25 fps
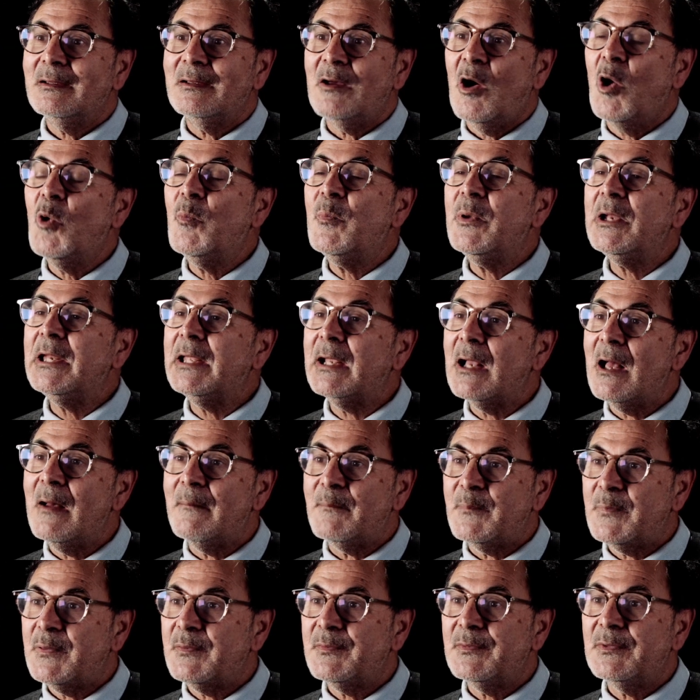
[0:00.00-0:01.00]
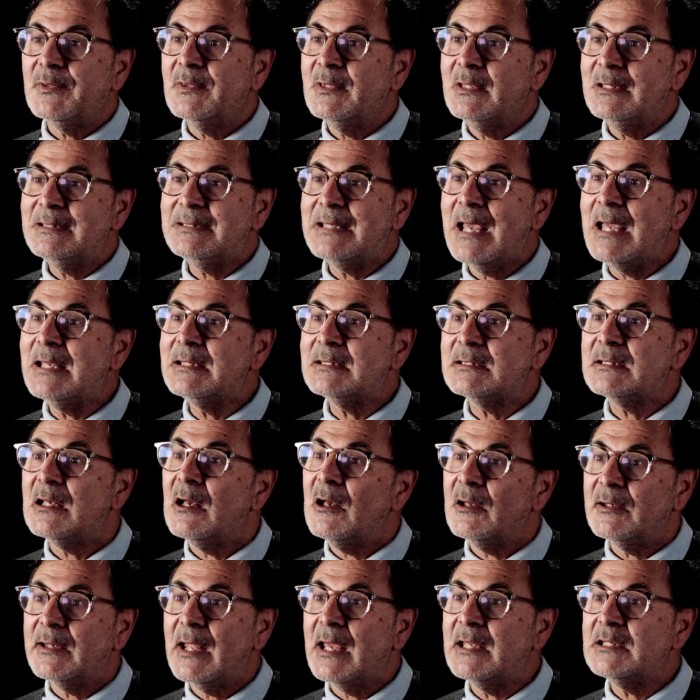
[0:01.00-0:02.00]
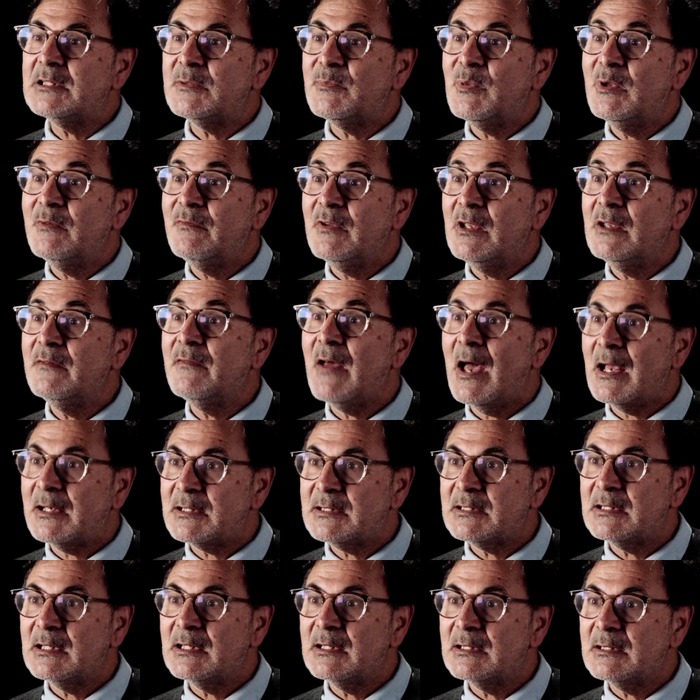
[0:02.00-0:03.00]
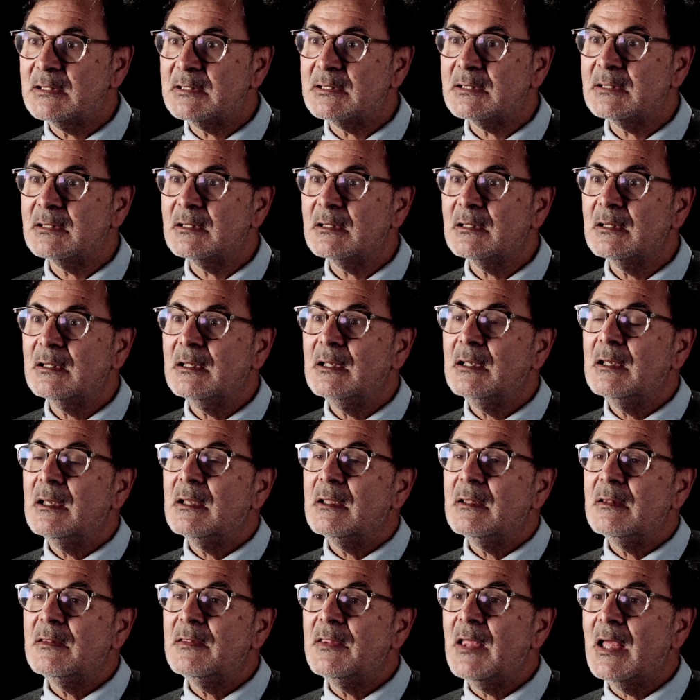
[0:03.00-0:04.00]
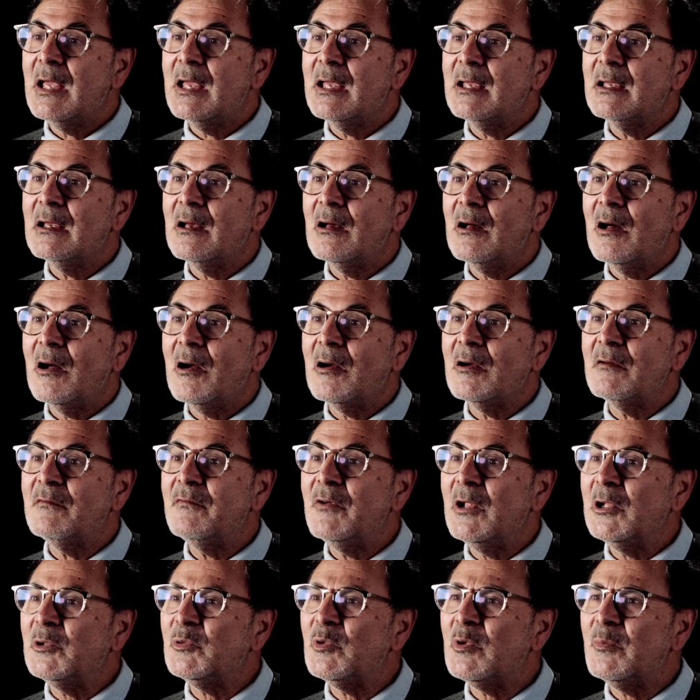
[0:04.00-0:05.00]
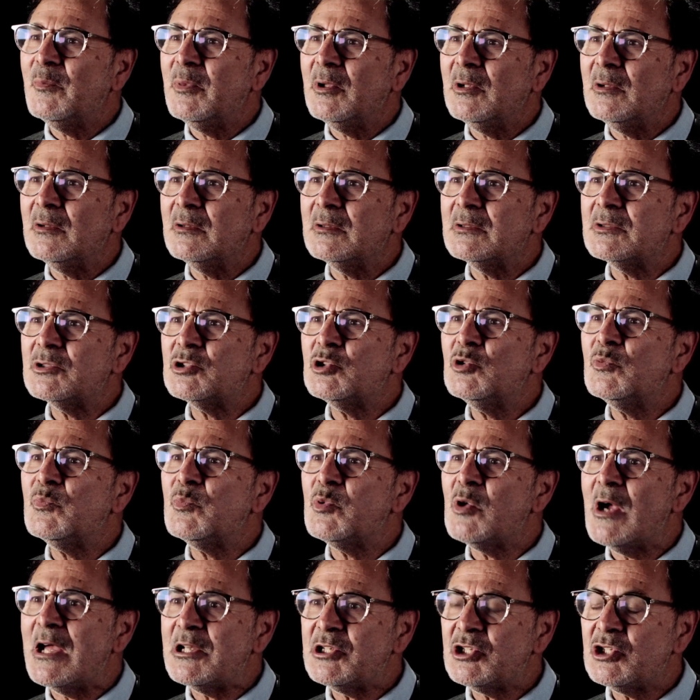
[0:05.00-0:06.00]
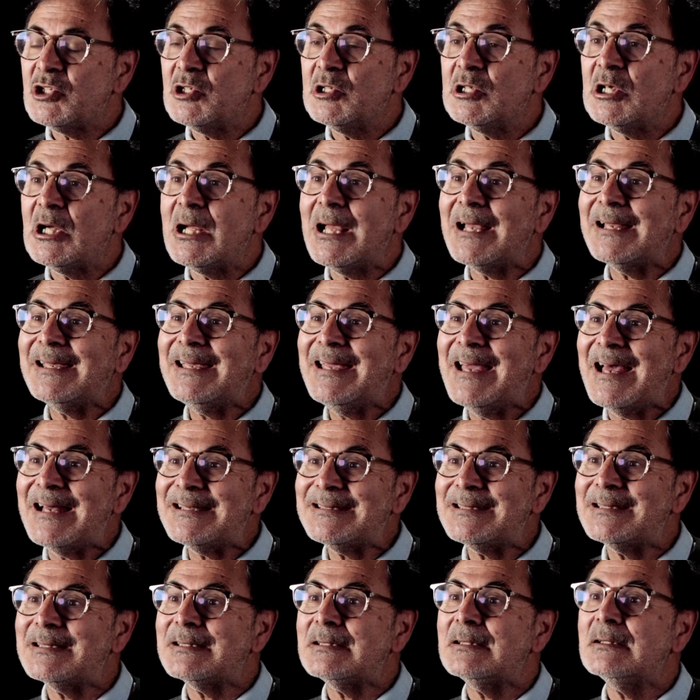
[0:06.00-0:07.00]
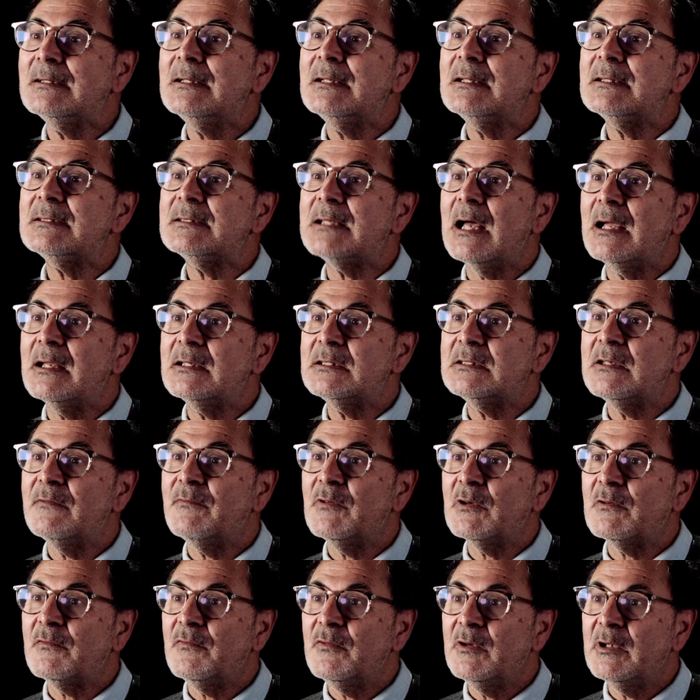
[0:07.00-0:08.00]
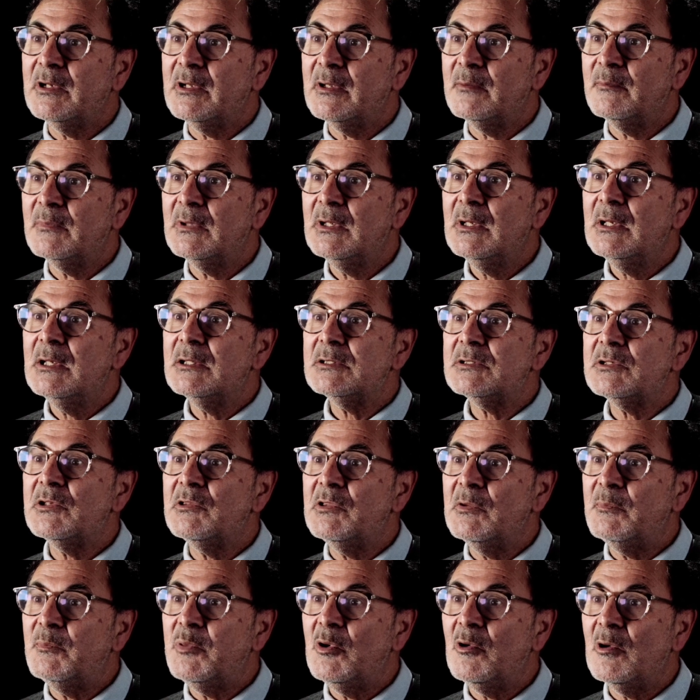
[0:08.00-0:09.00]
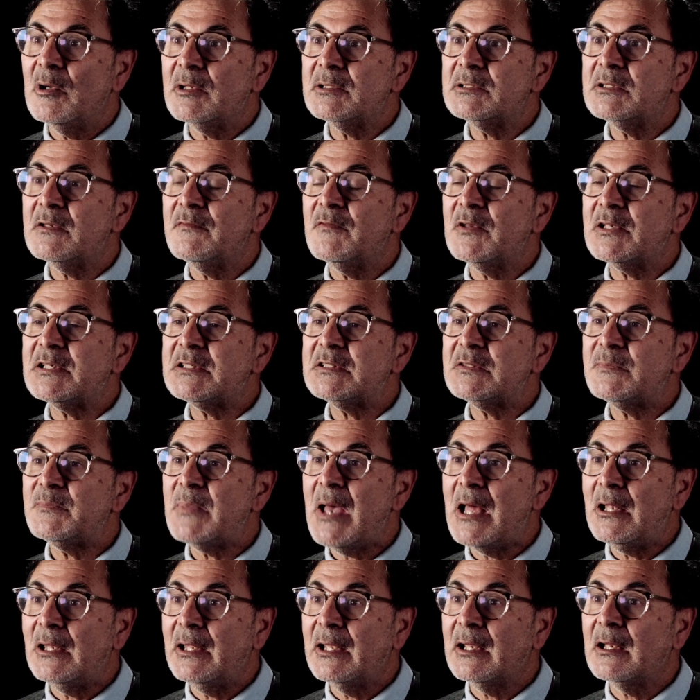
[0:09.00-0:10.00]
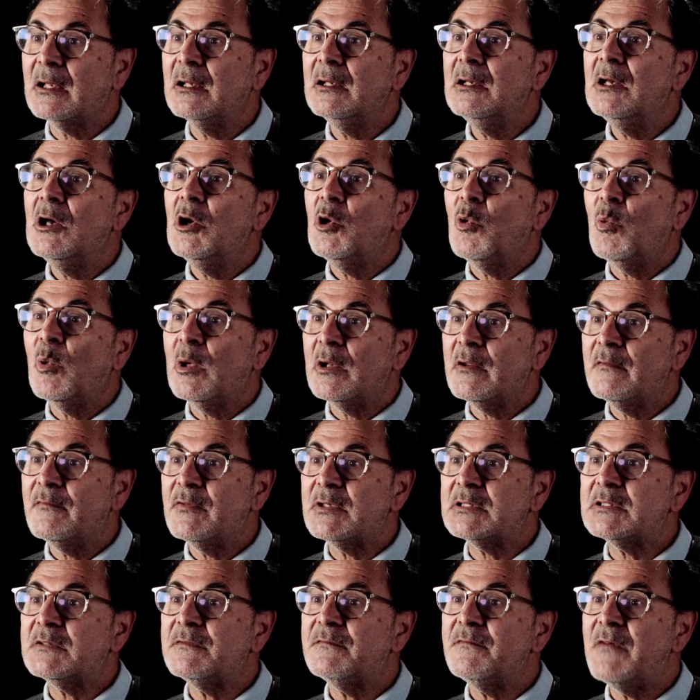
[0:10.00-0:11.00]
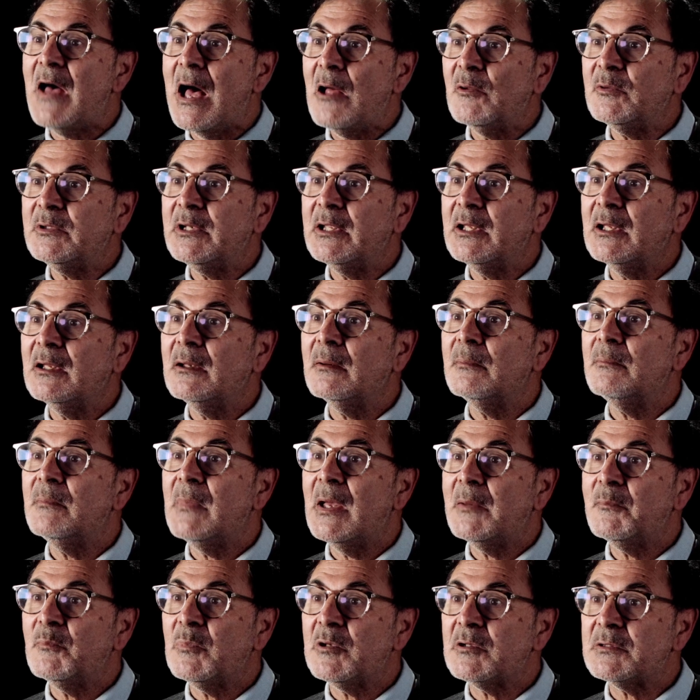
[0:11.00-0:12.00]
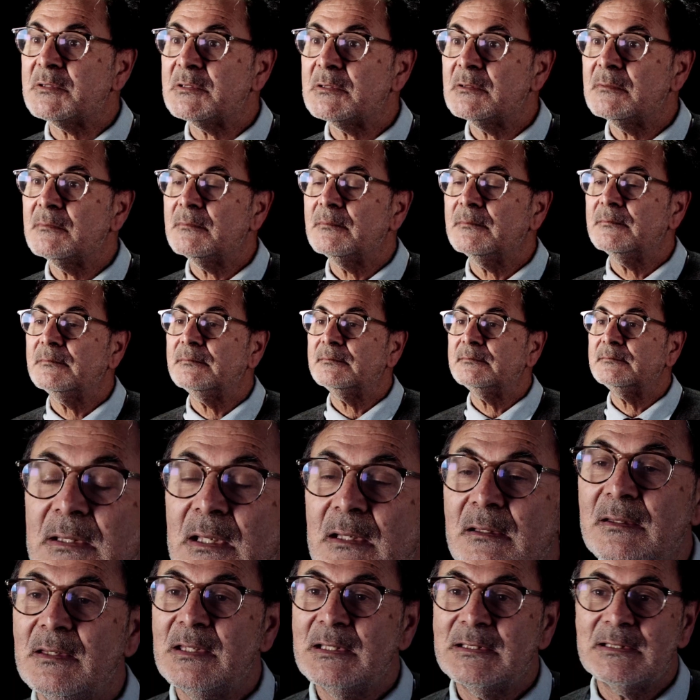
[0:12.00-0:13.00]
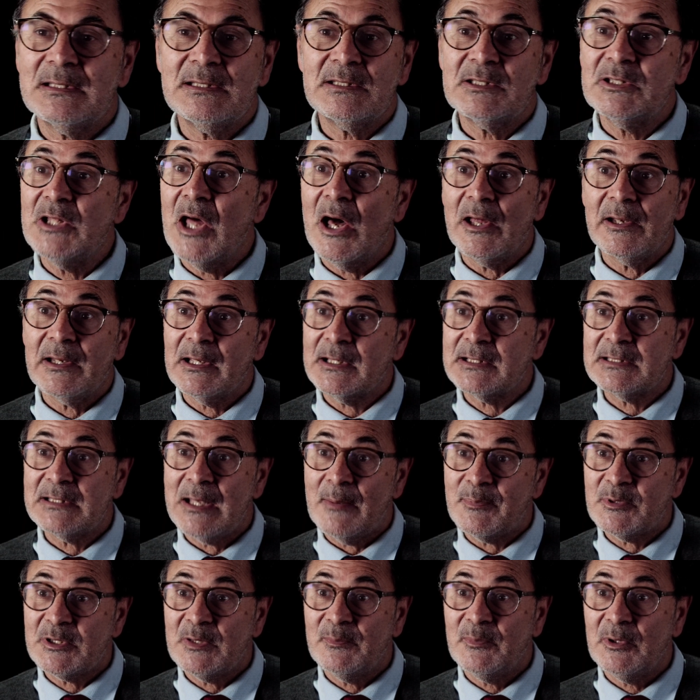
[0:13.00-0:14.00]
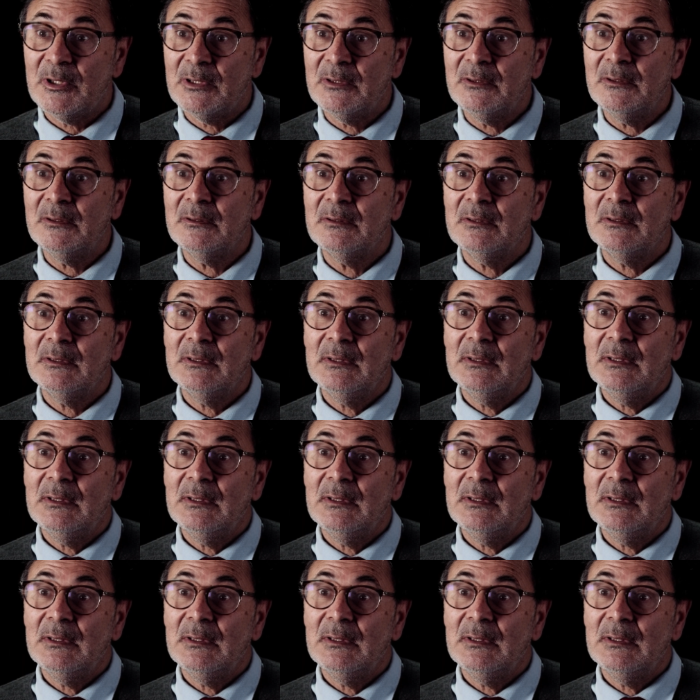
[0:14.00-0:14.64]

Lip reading: opening up the data on HPV vaccines, they are vulnerable to pressure against scientific freedom to the point of expelling one of its founding members. And this is not acceptable.